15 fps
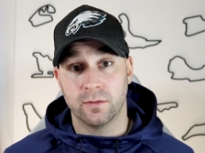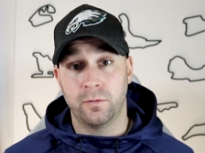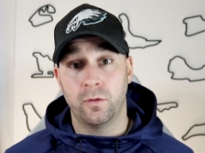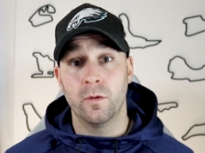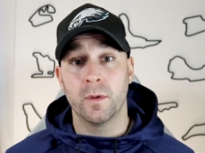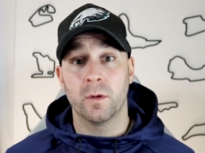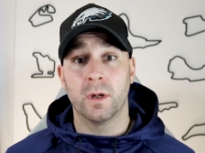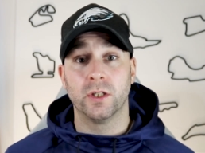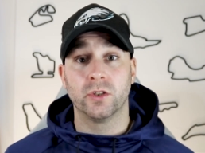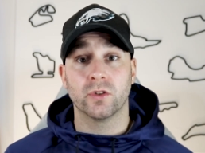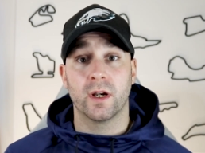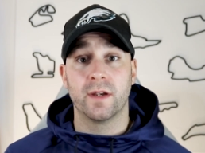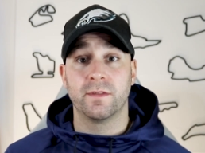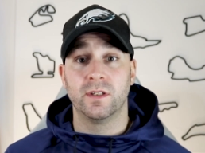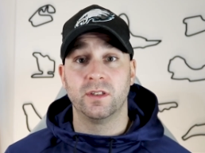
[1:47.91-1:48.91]
Formula 1
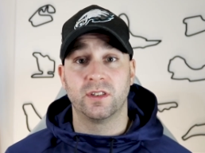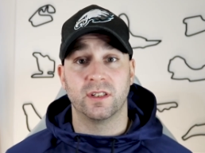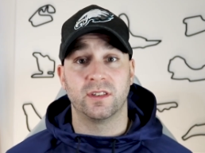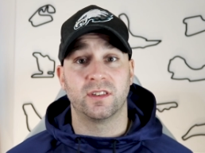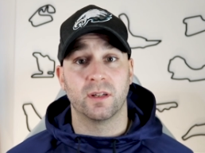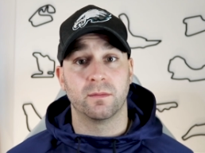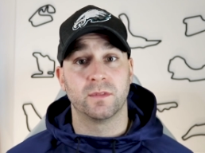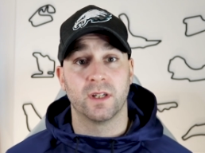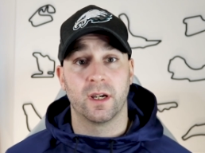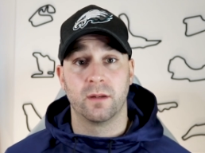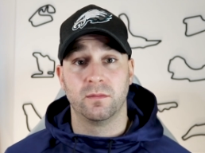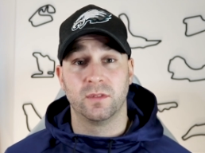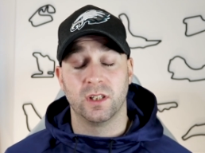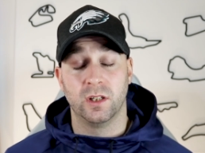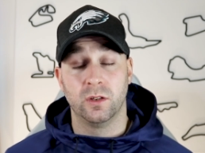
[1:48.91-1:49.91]
drivers
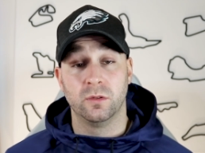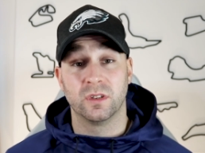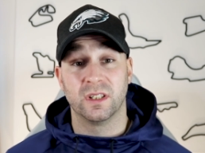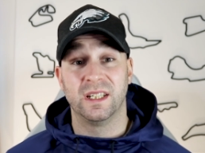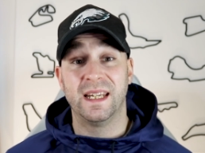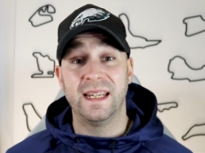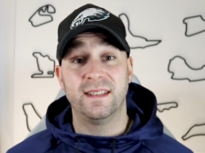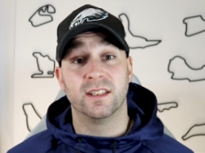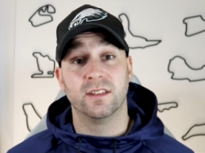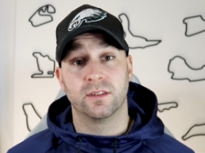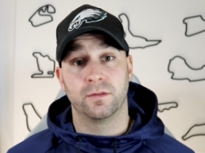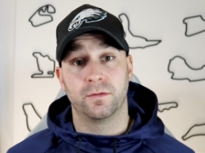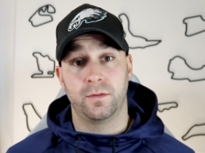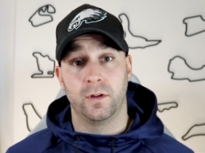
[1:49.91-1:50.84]
sometimes lose litres of